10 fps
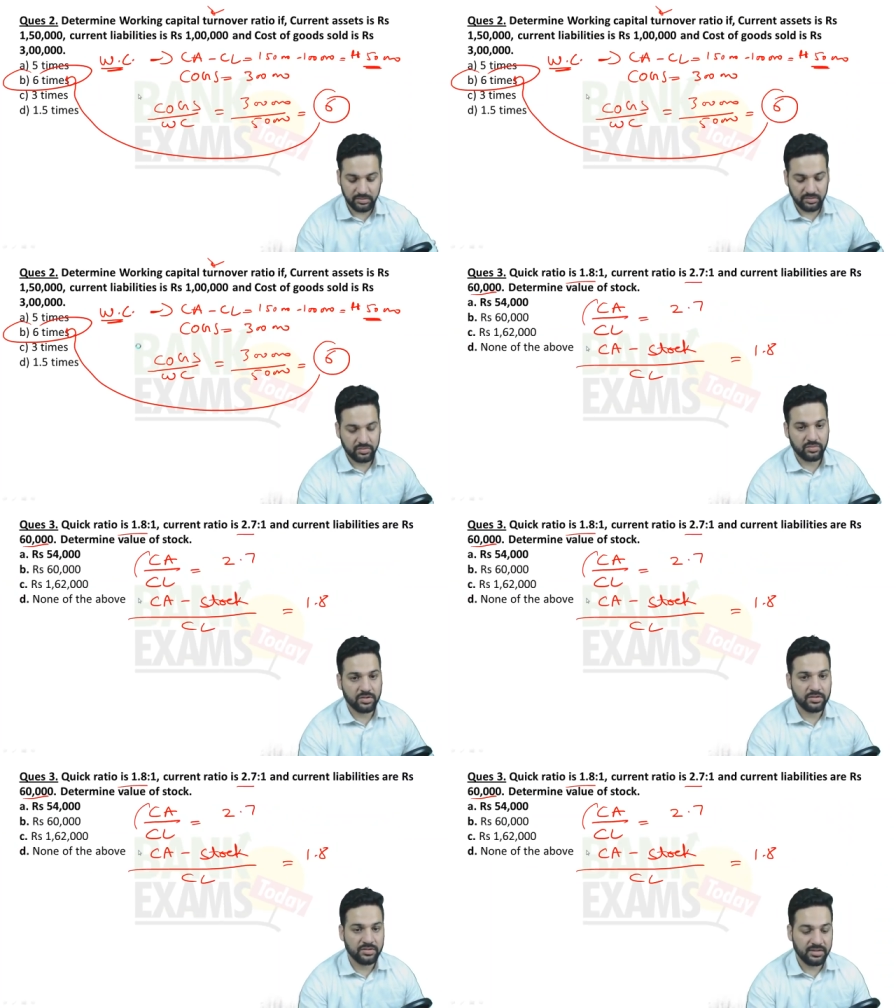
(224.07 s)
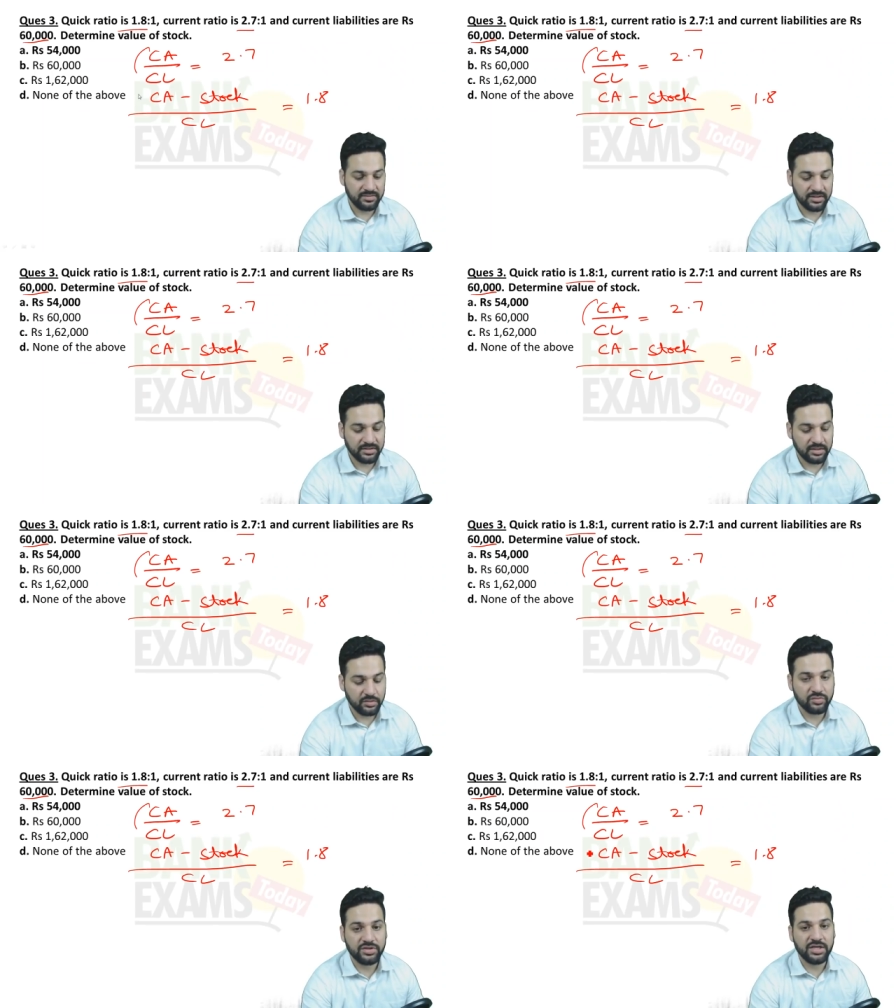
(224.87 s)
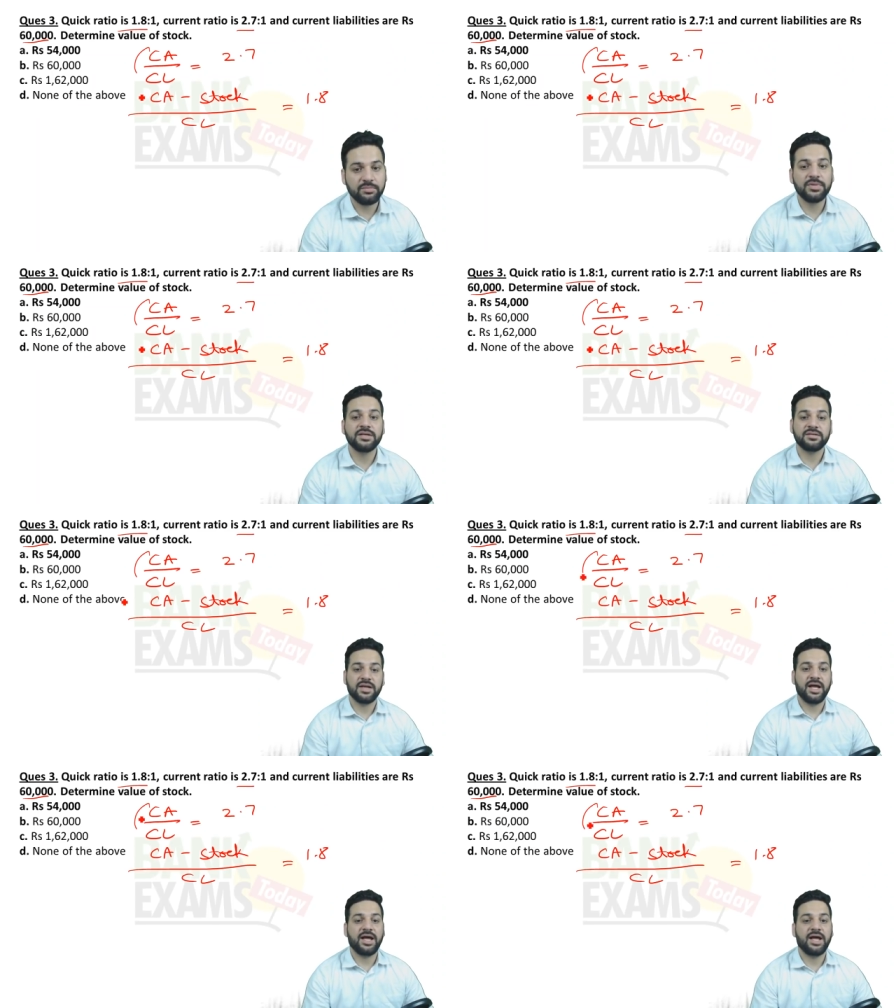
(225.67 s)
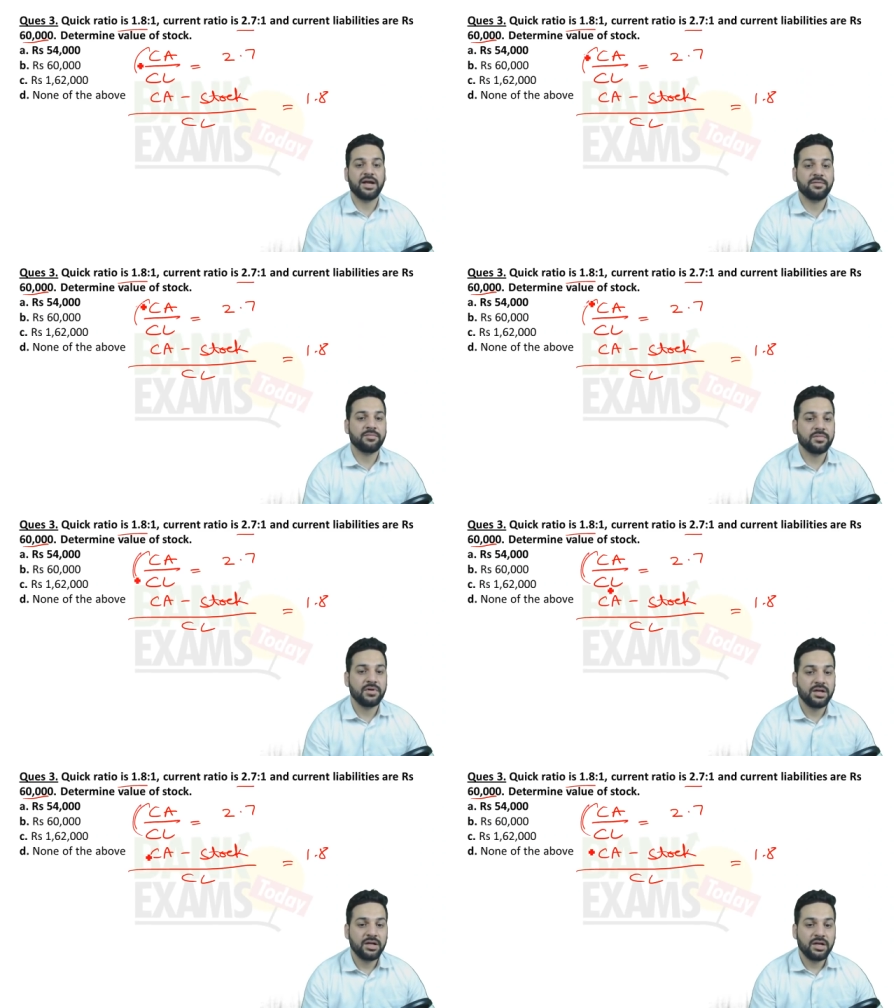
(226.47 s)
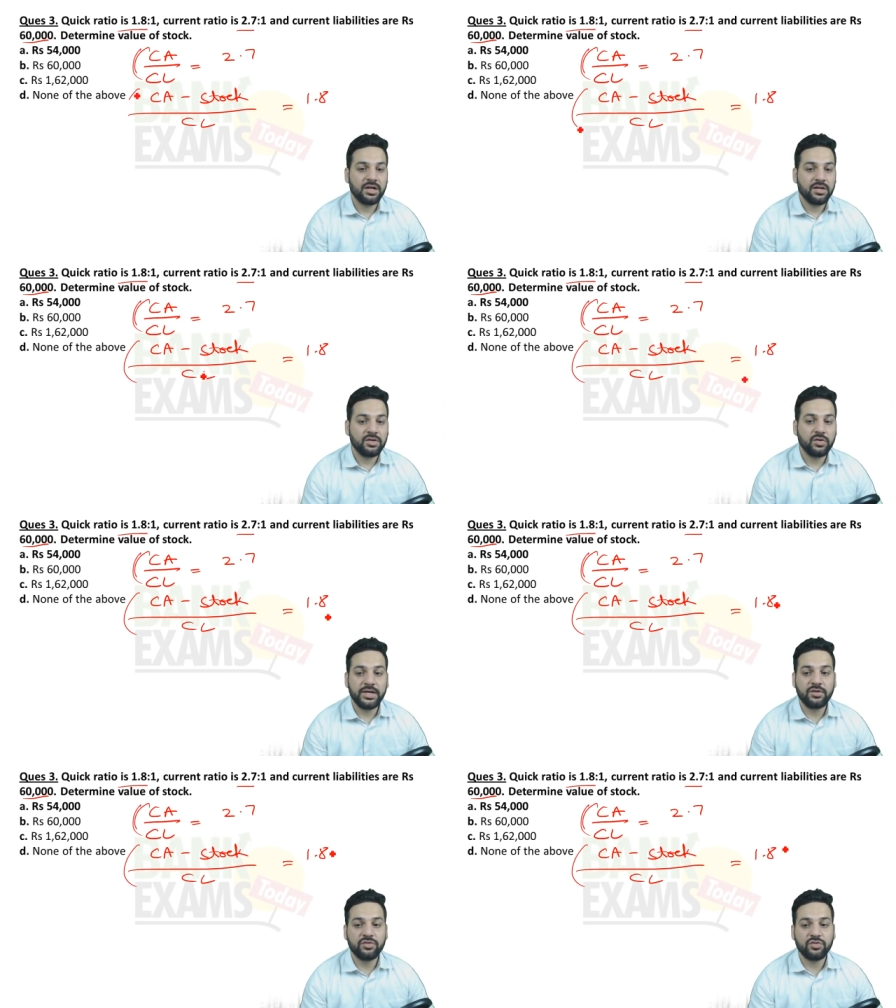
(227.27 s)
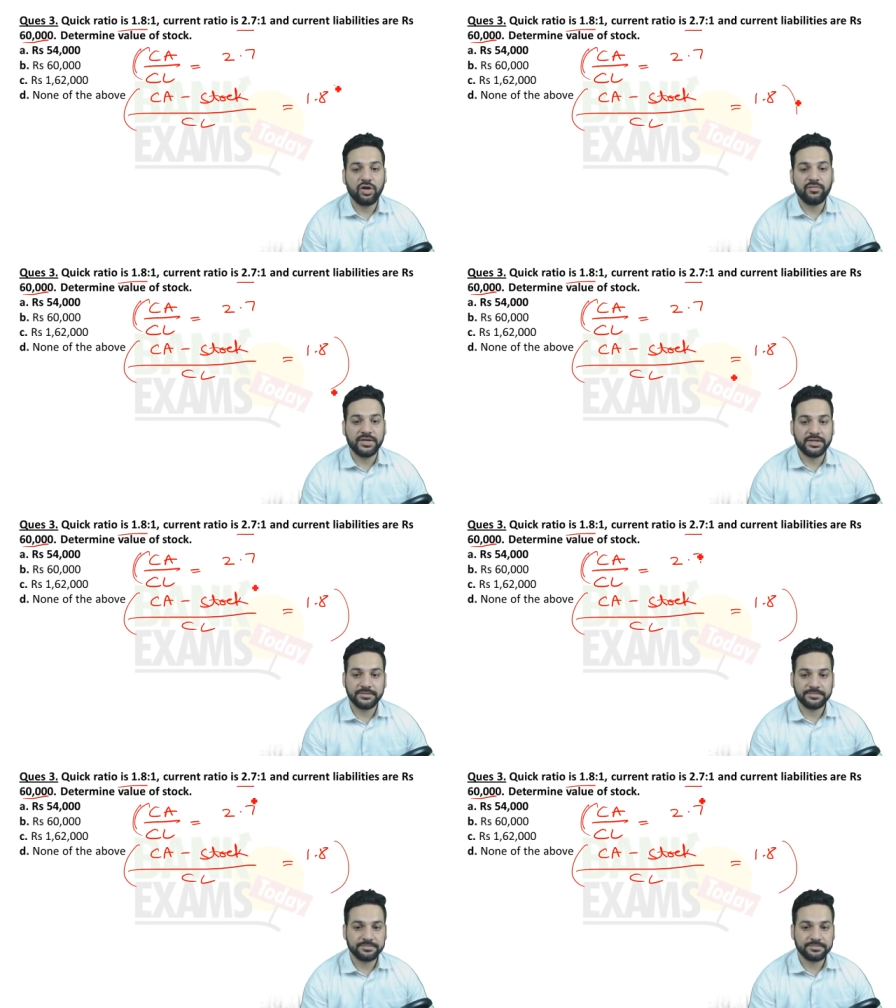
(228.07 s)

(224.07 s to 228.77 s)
just hold on these are the two statements and you need to solve it